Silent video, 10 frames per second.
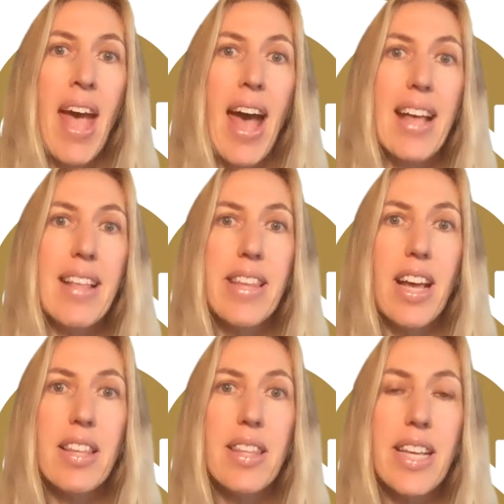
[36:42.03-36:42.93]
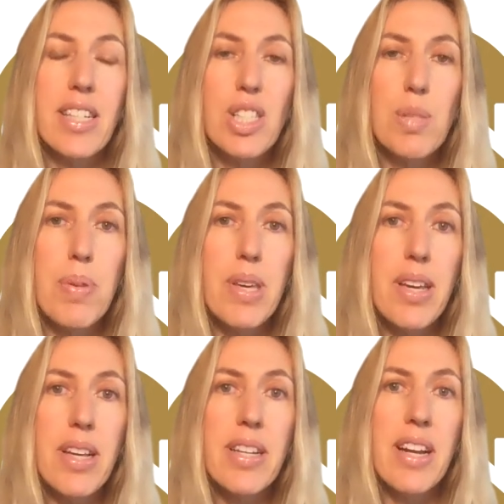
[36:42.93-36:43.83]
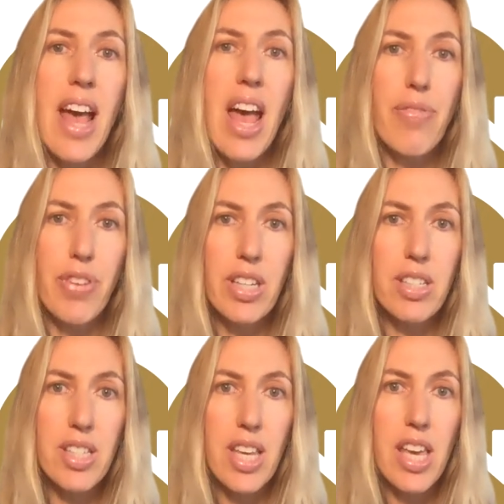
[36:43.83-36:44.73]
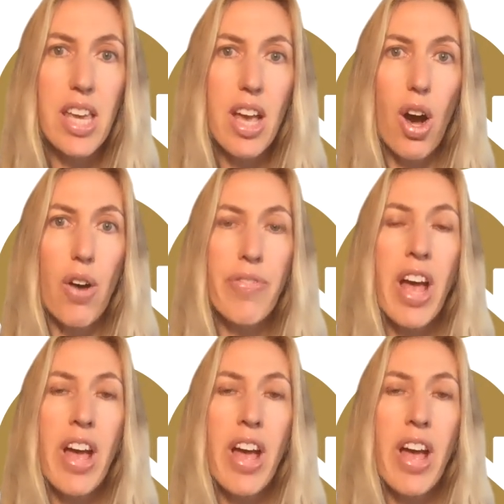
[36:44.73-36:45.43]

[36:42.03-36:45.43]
and that the speed and efficacy of